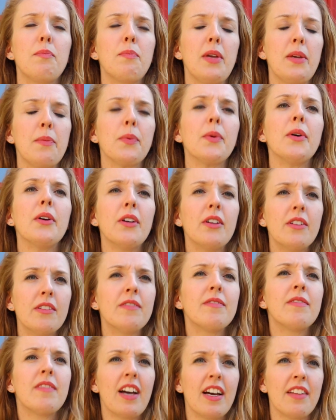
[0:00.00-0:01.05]
people
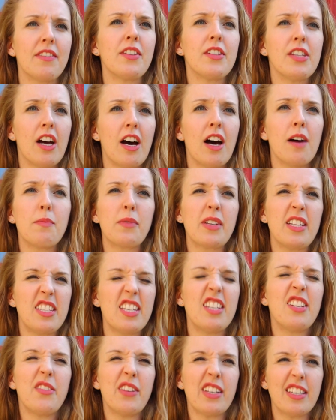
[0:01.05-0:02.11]
at the top
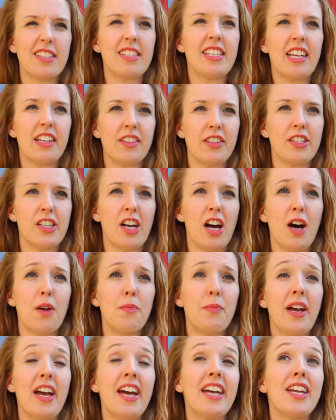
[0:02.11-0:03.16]
continuing to stay at the
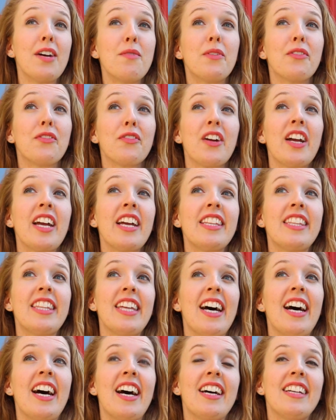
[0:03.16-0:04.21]
top. And I'm afraid
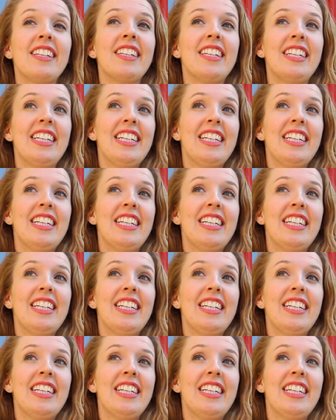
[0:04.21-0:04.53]
that